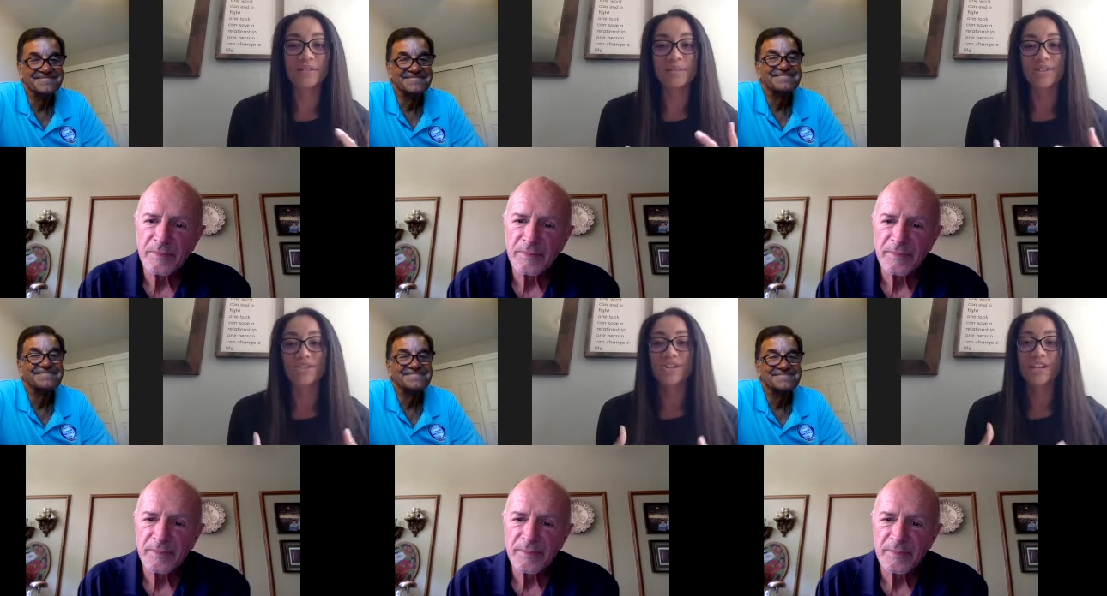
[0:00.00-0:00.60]
Speaker 1: in
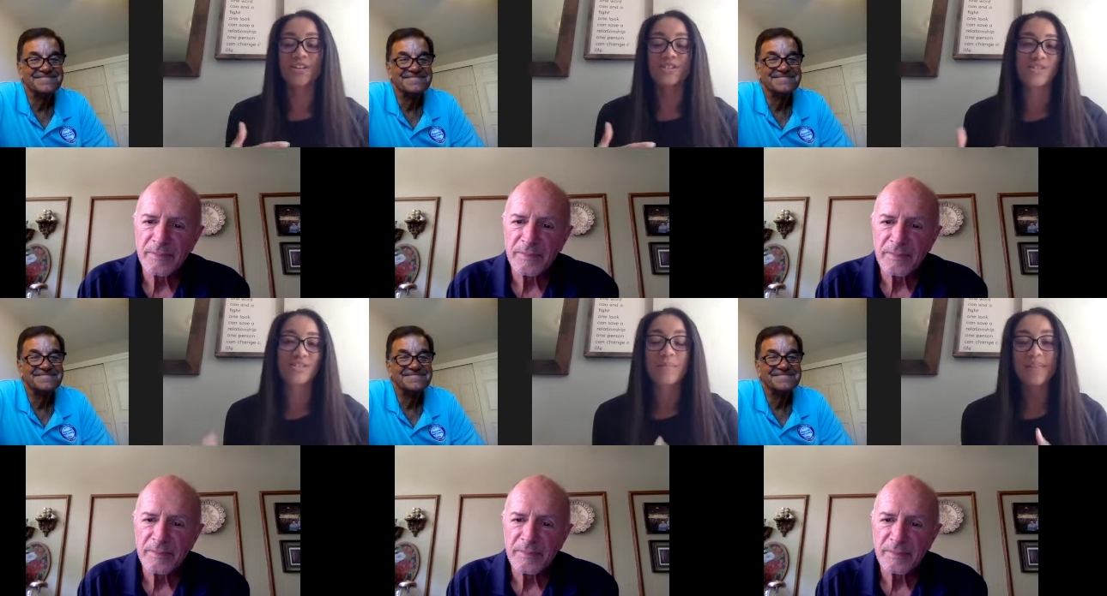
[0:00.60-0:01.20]
ministry, or is there
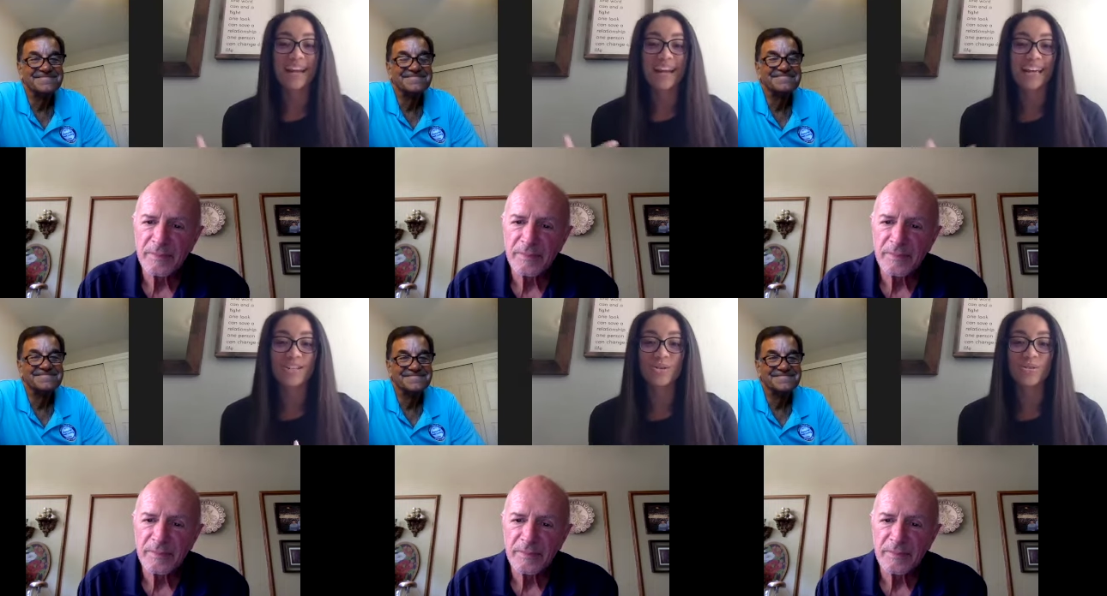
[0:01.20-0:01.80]
something I
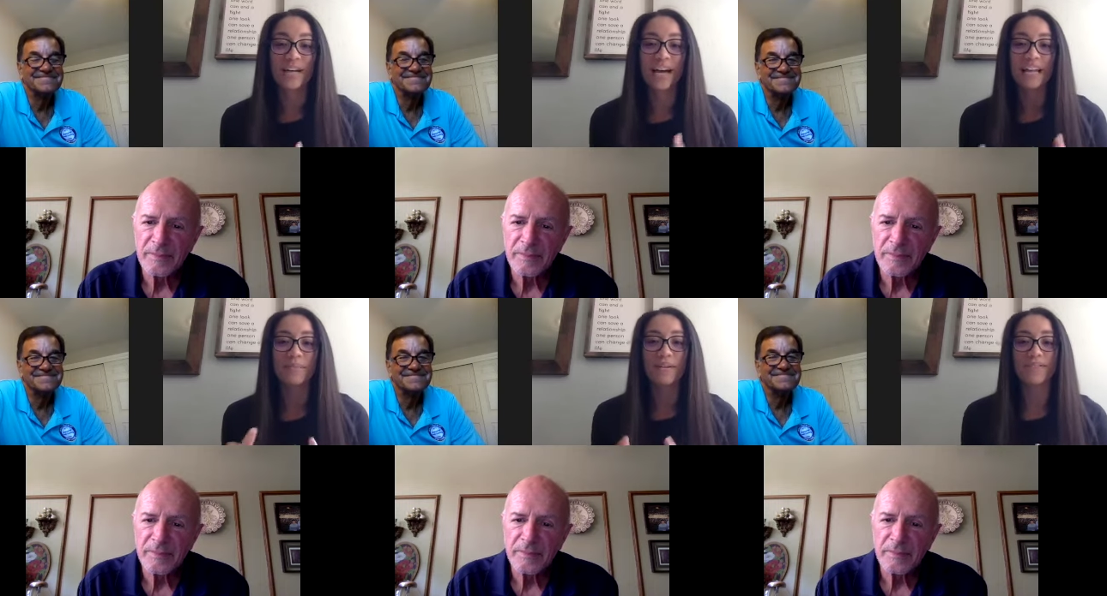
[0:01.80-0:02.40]
can do to kind of
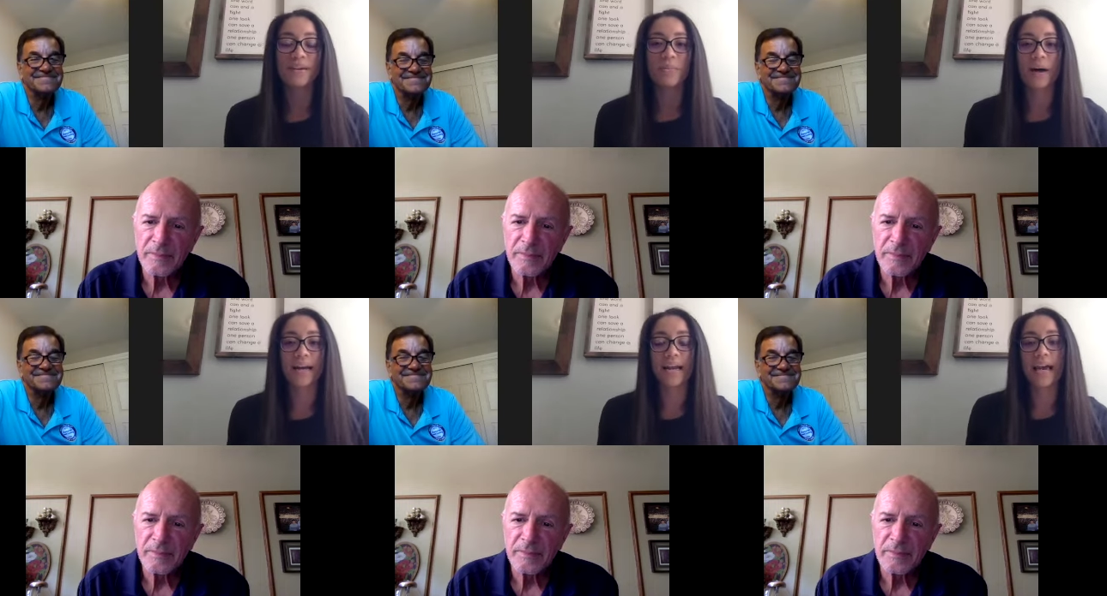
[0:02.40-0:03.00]
get my feet
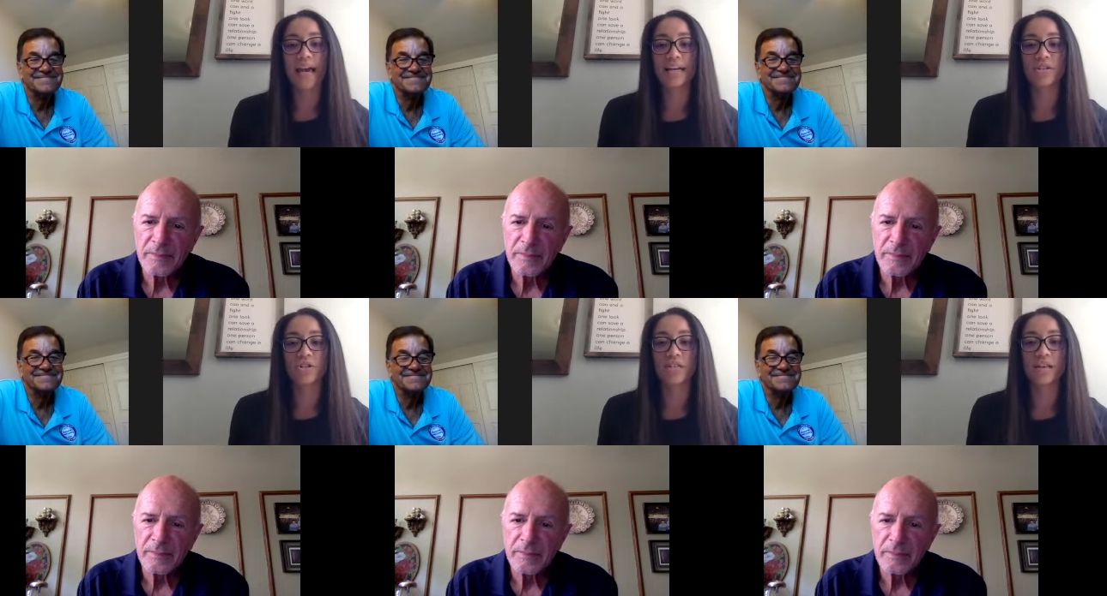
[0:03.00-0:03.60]
wet and
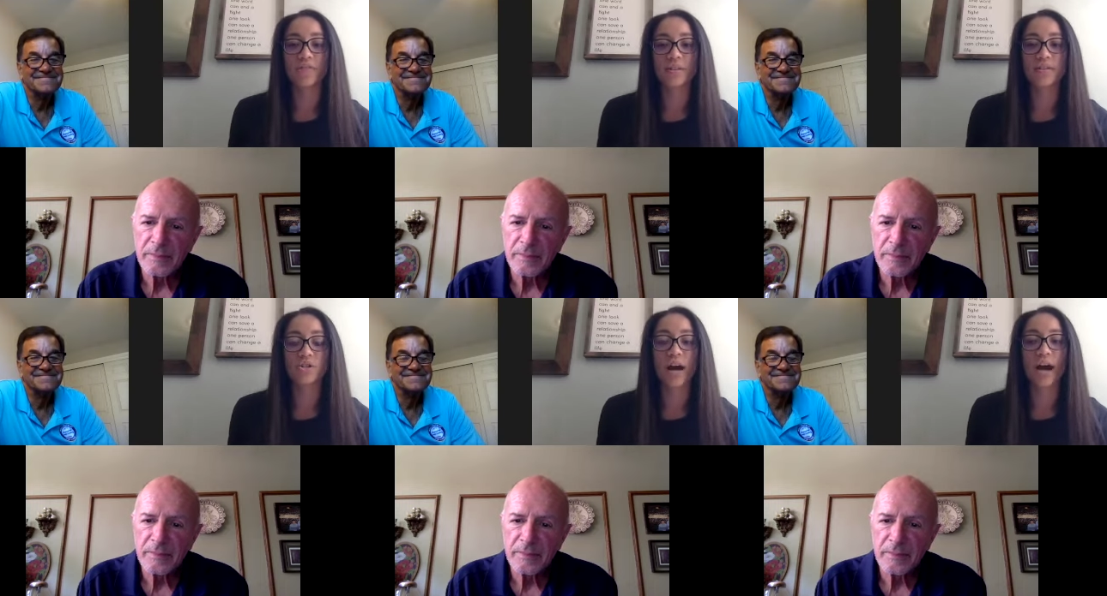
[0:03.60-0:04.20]
just give this a
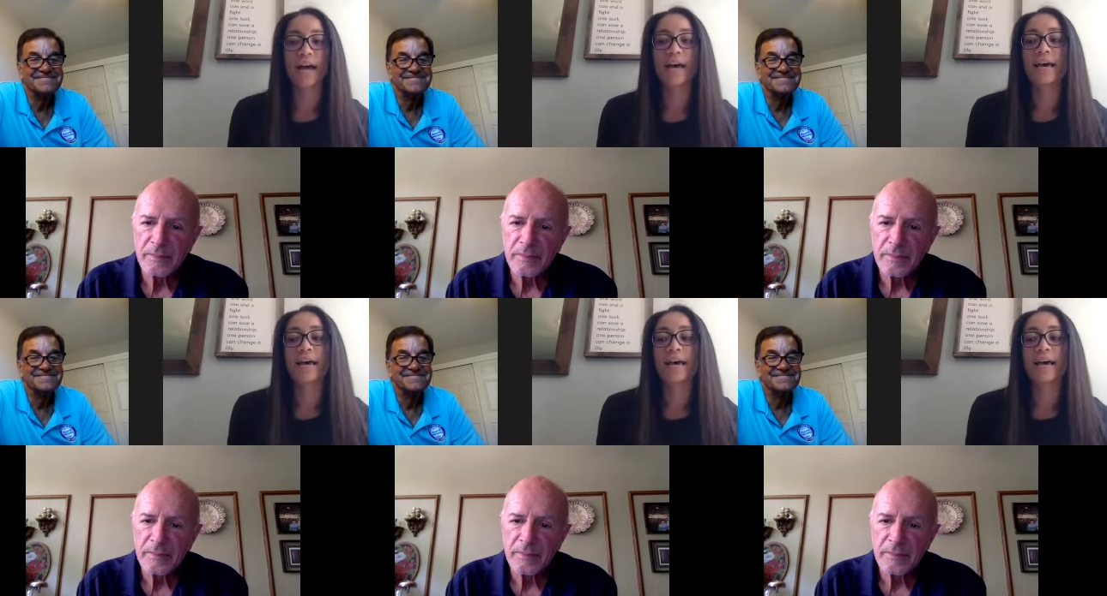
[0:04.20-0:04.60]
try?